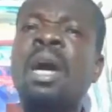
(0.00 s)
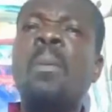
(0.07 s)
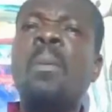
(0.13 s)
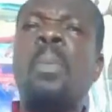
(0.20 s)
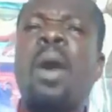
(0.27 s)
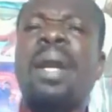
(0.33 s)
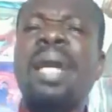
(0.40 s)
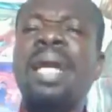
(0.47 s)

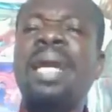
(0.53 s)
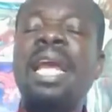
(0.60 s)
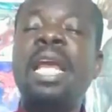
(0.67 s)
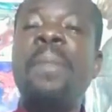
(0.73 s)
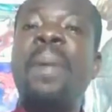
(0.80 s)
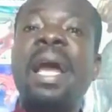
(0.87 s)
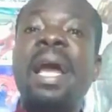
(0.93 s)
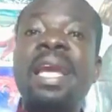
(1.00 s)
bone na
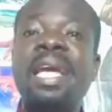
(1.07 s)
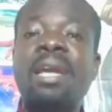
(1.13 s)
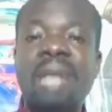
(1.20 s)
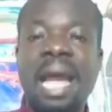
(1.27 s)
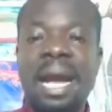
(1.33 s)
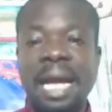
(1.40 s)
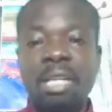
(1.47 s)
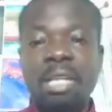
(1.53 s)
lipa die
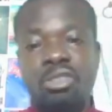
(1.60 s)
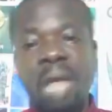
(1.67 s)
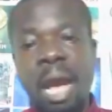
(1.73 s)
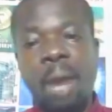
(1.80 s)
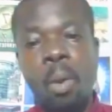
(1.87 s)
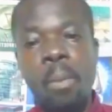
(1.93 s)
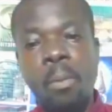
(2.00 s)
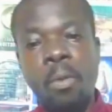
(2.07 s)
na katua e
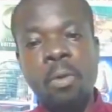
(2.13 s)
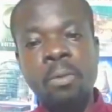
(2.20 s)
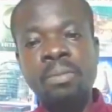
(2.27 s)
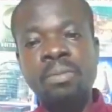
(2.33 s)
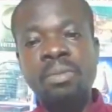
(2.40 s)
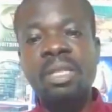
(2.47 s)
womu no